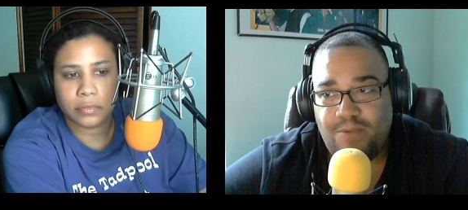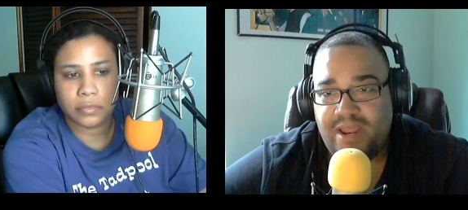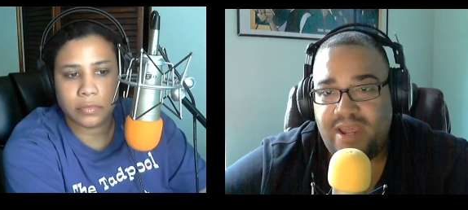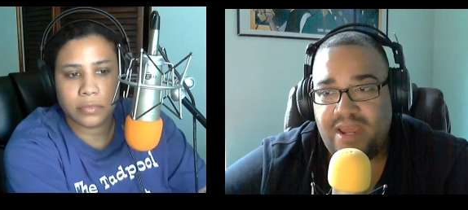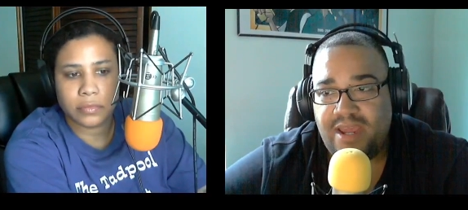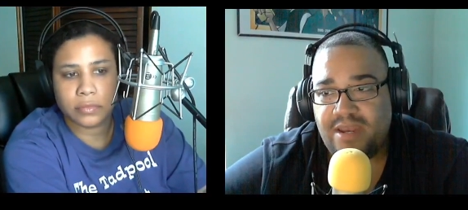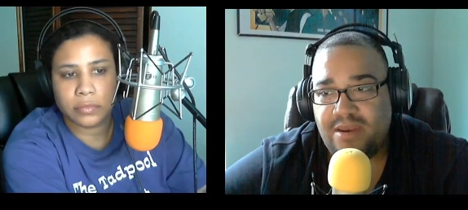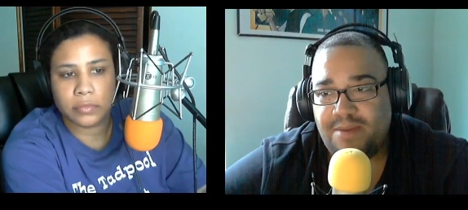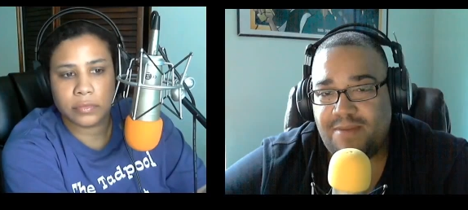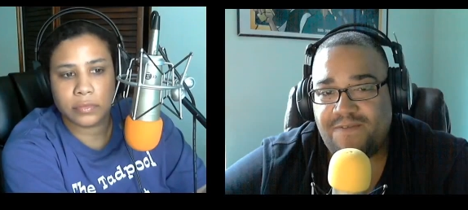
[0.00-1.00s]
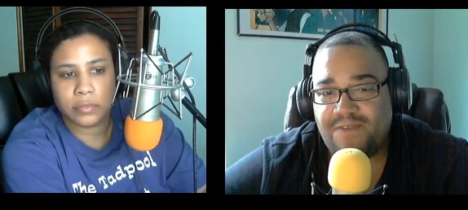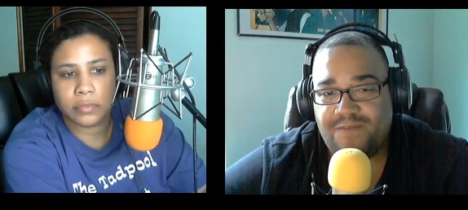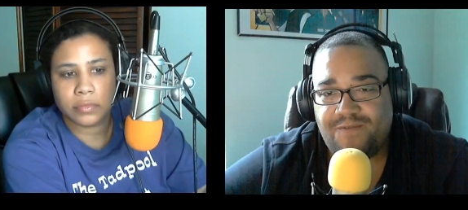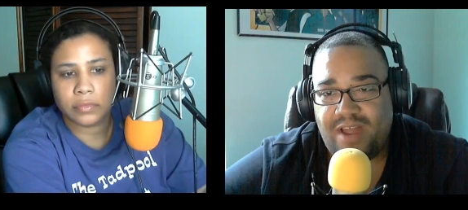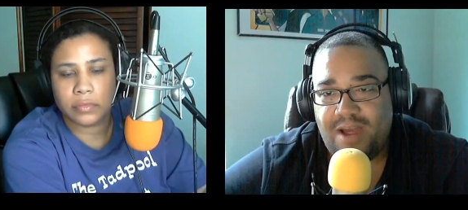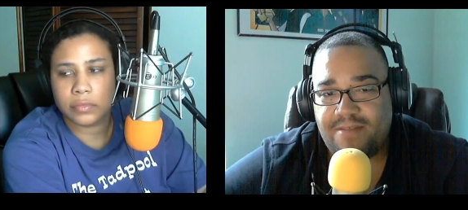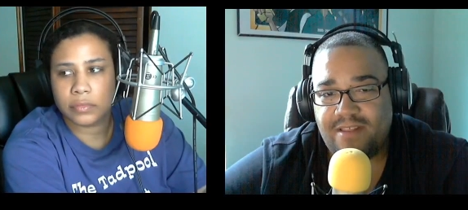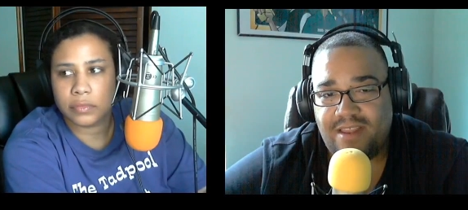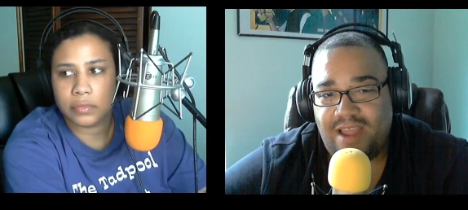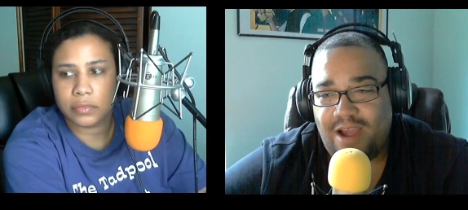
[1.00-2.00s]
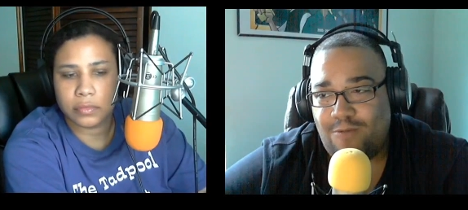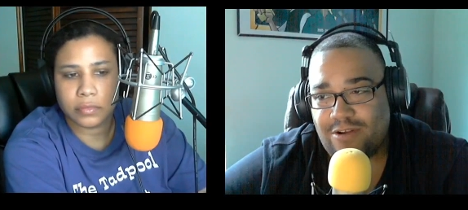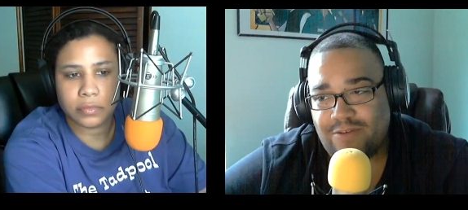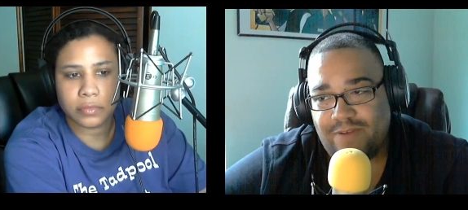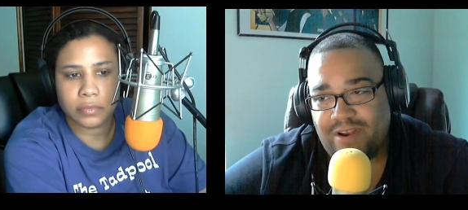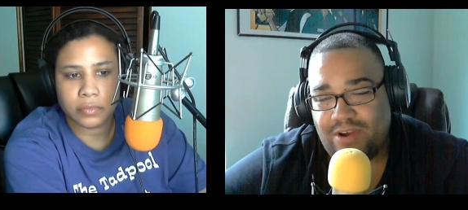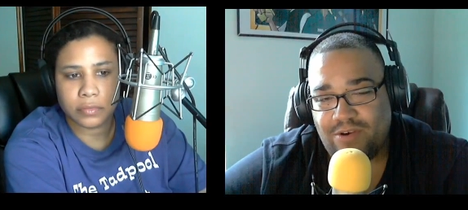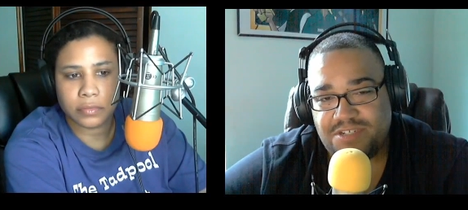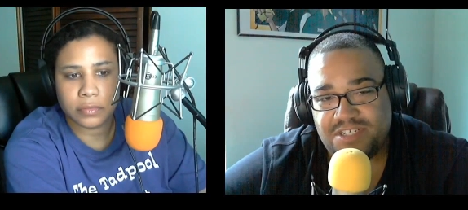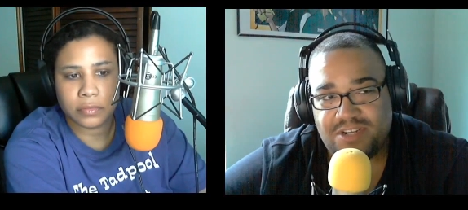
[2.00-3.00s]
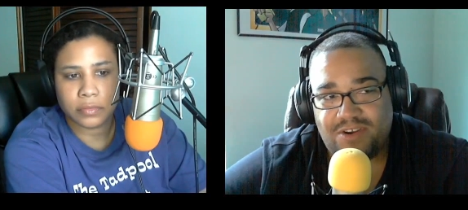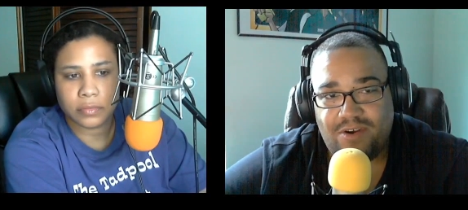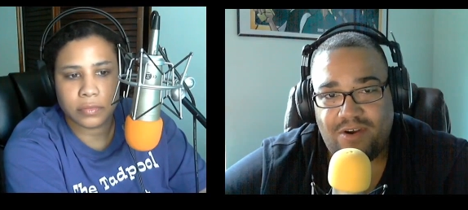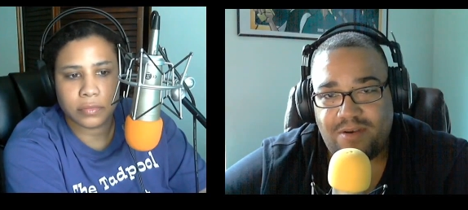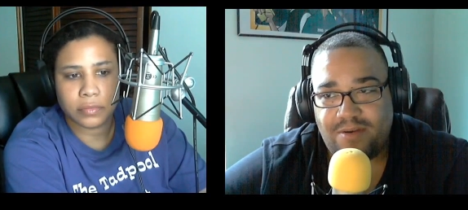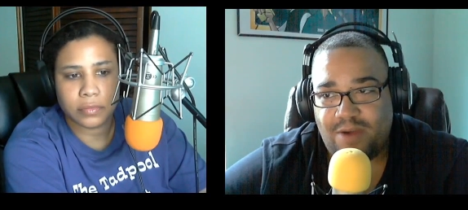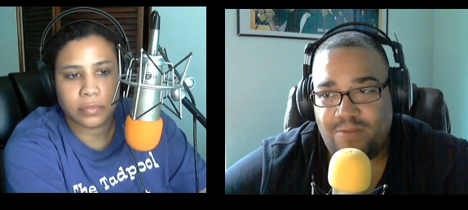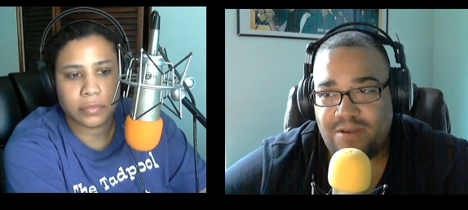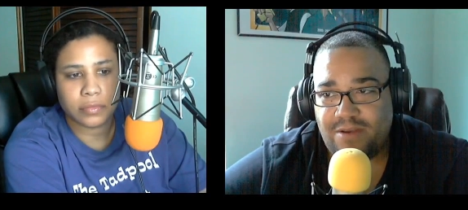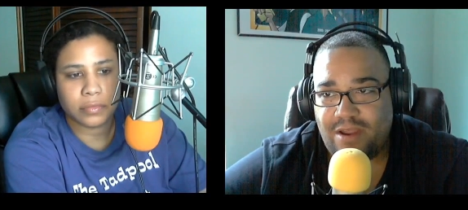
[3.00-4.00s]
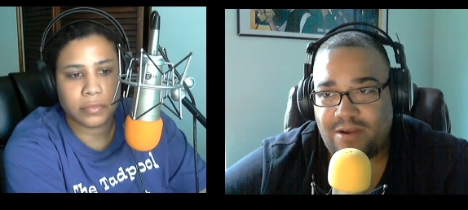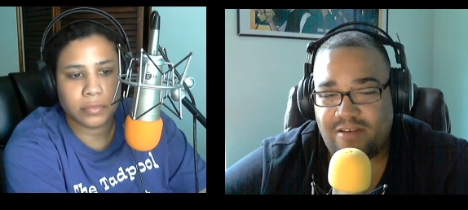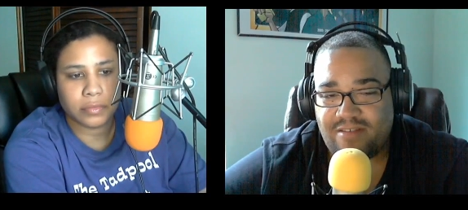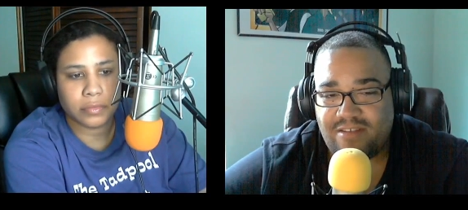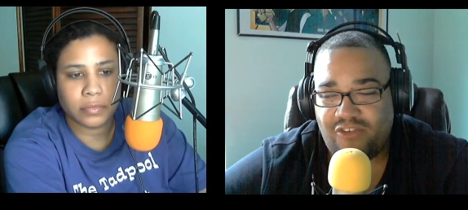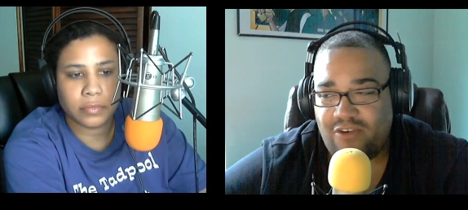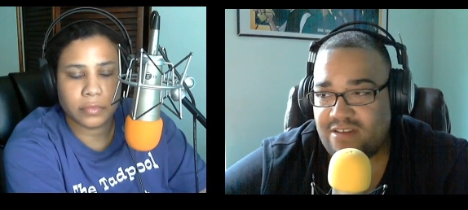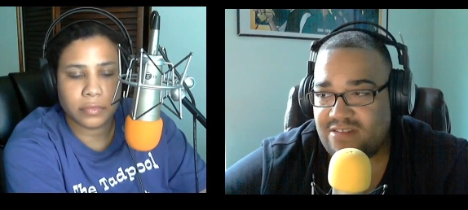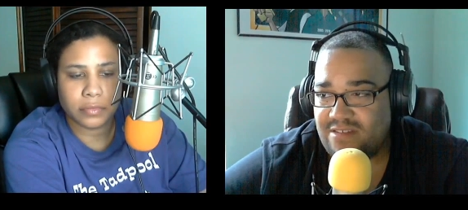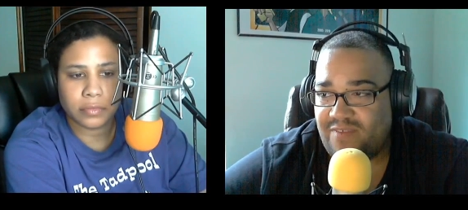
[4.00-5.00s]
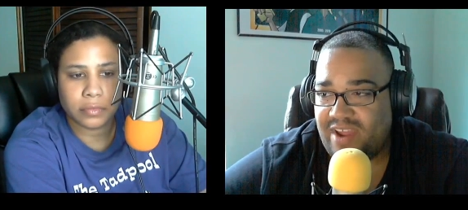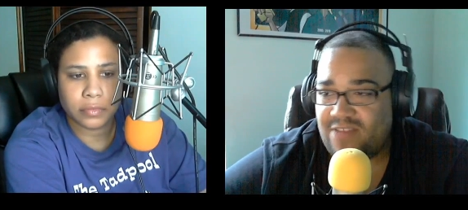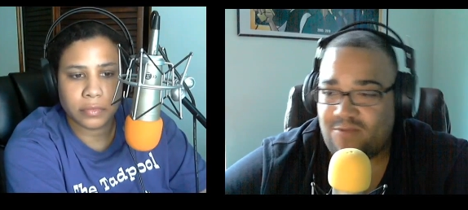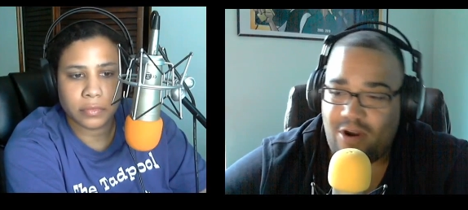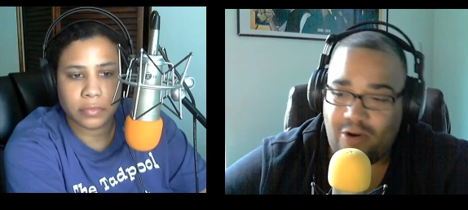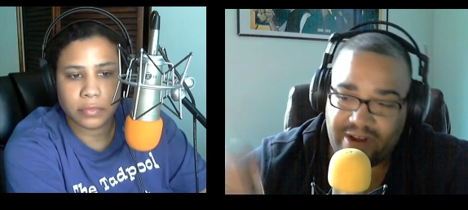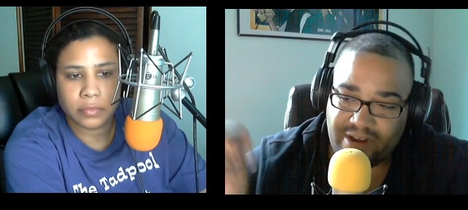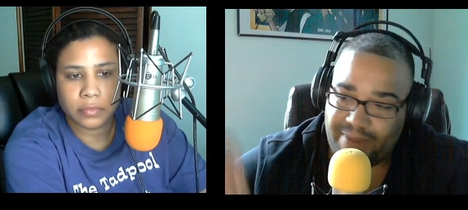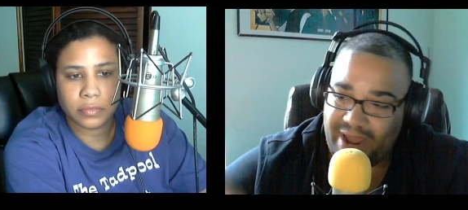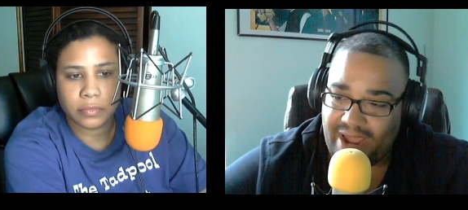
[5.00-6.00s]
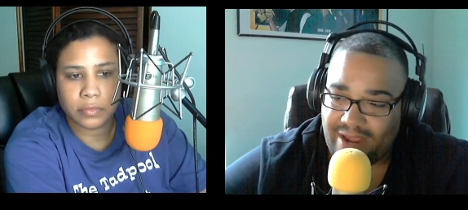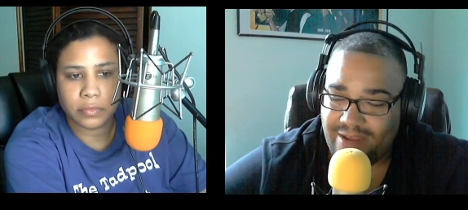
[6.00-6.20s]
Speaker 1: in in my flip-flops, and I walked around that whole junkyard. I went because the trucks and the vans were already in the back,